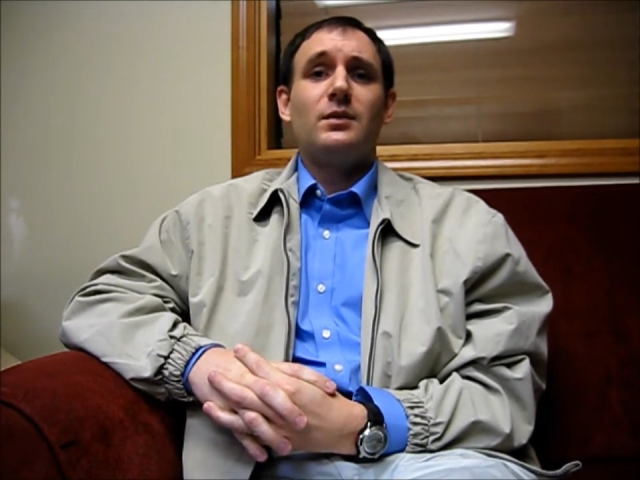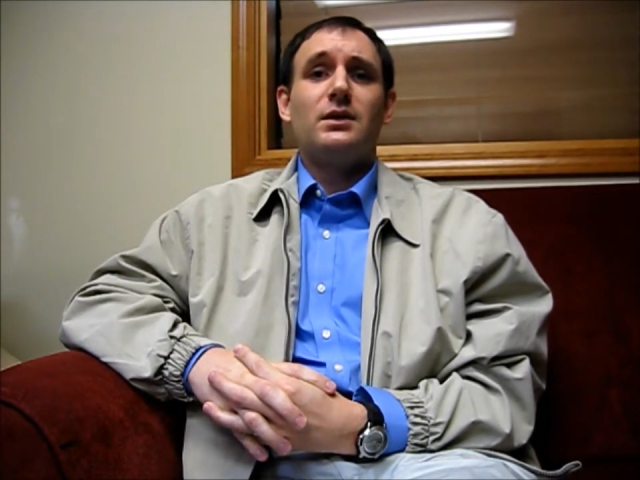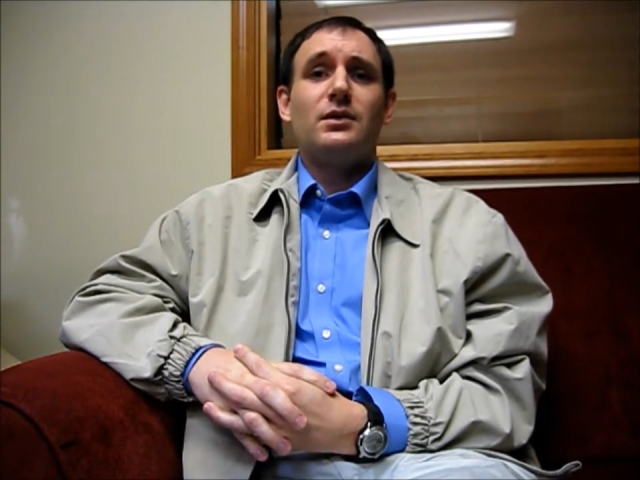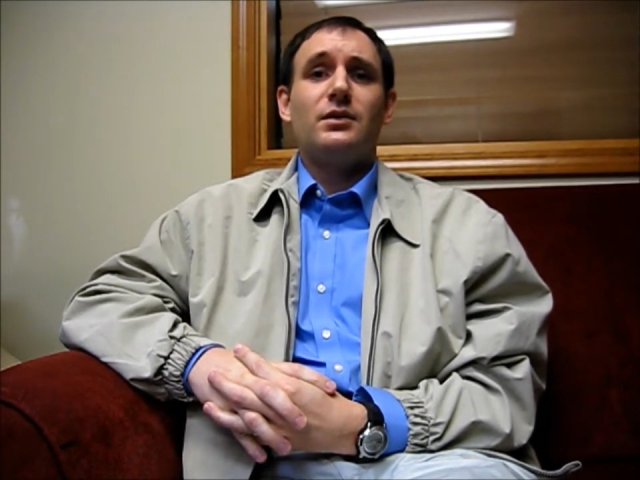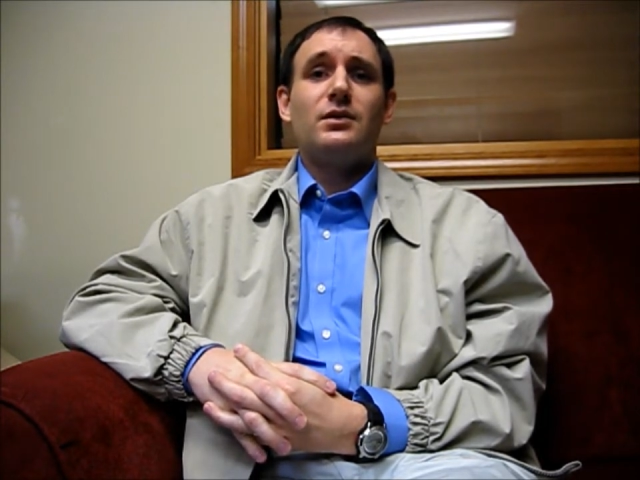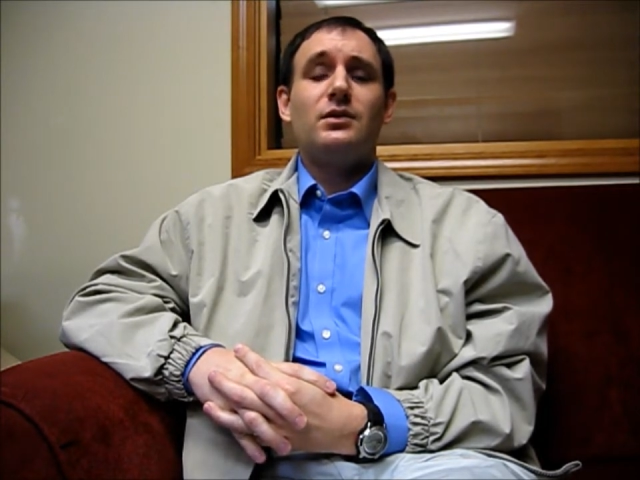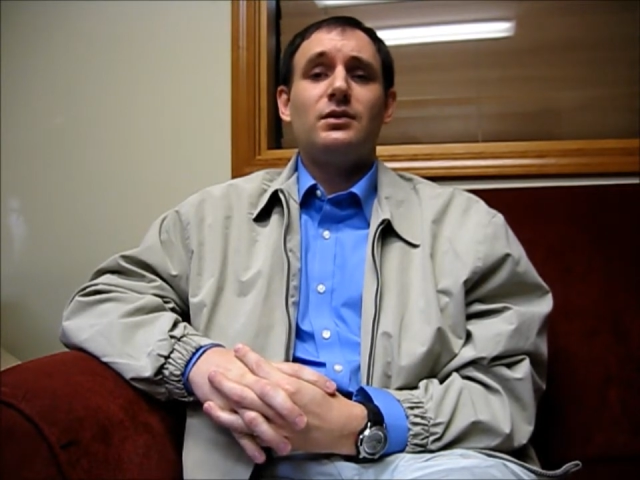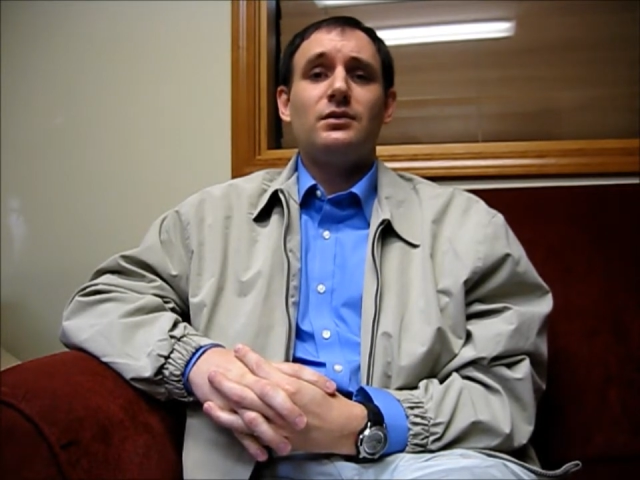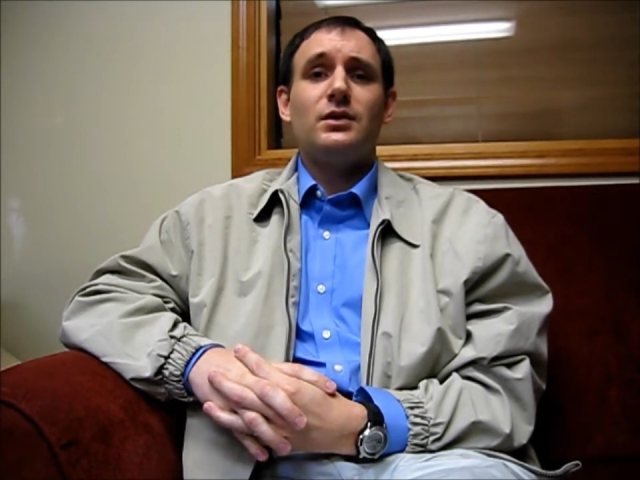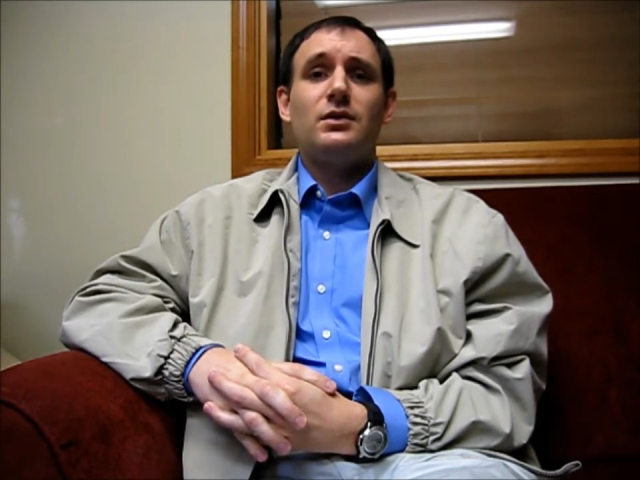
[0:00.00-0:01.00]
but there's
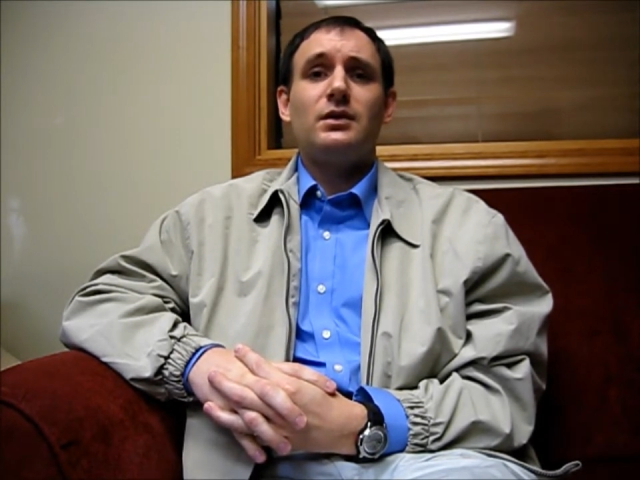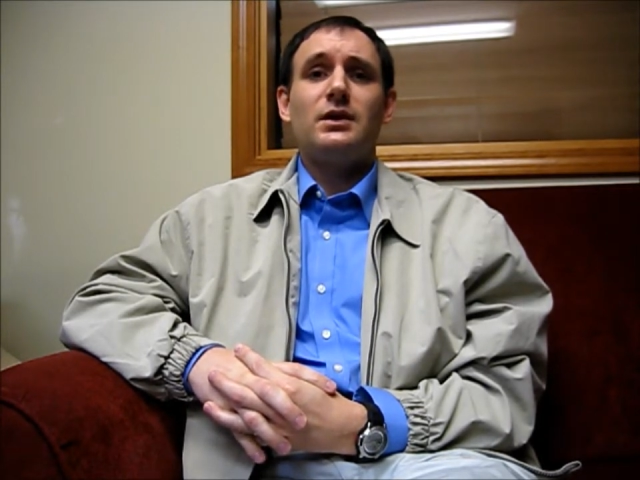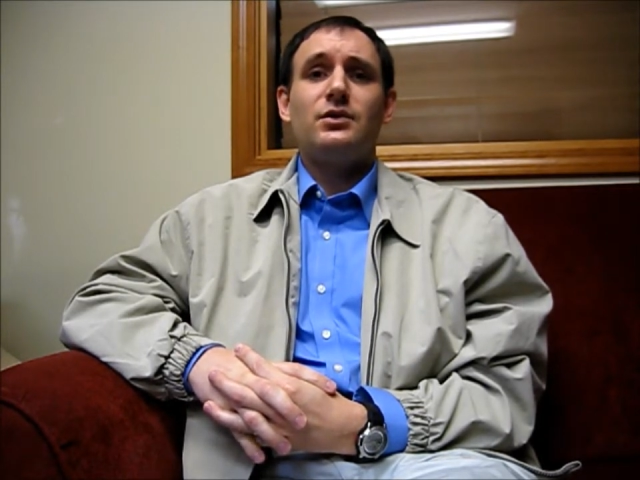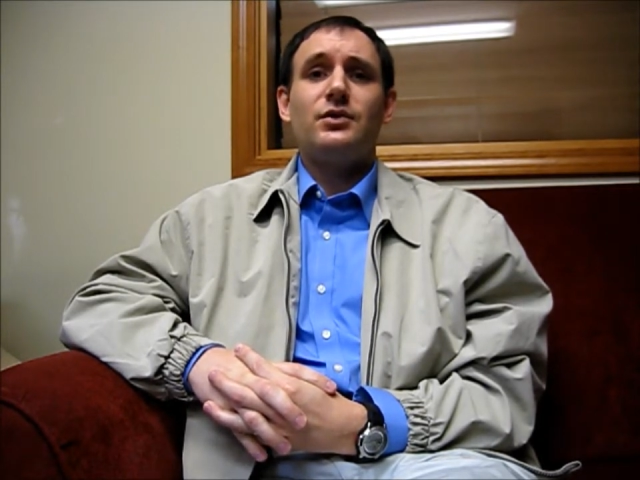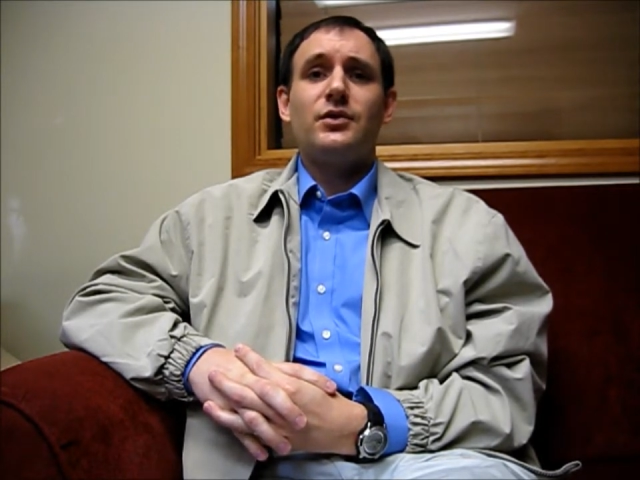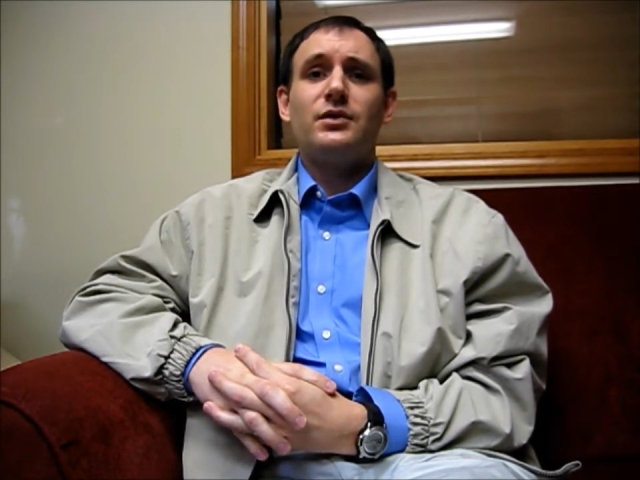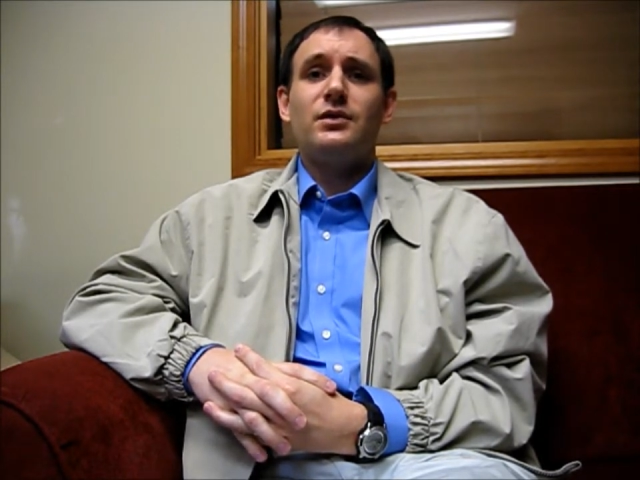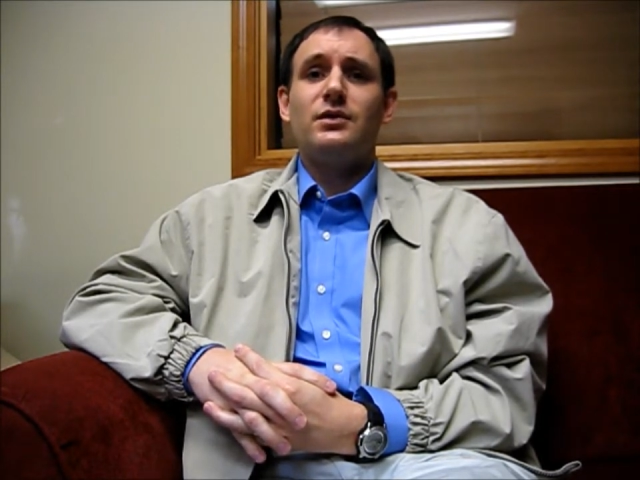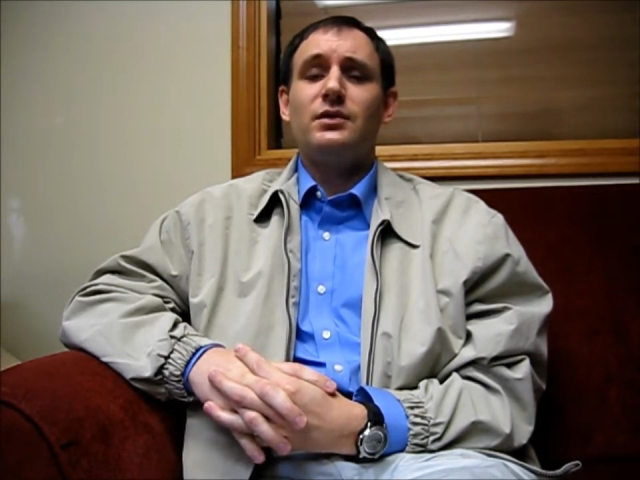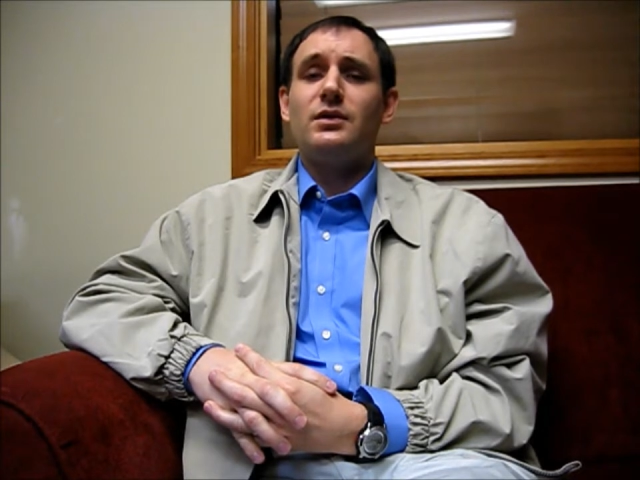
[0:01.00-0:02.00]
literally
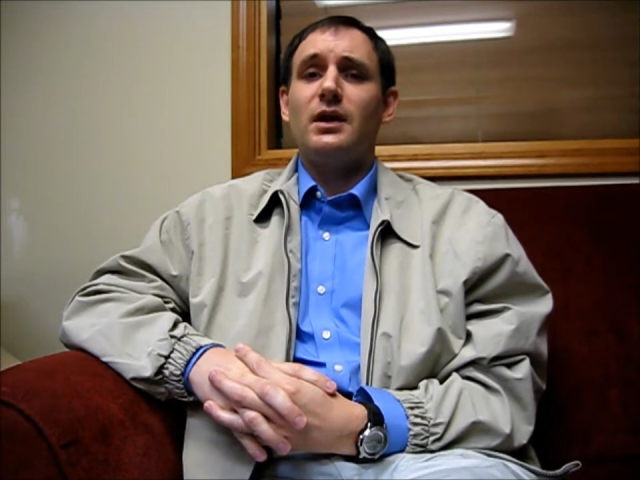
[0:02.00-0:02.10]
churches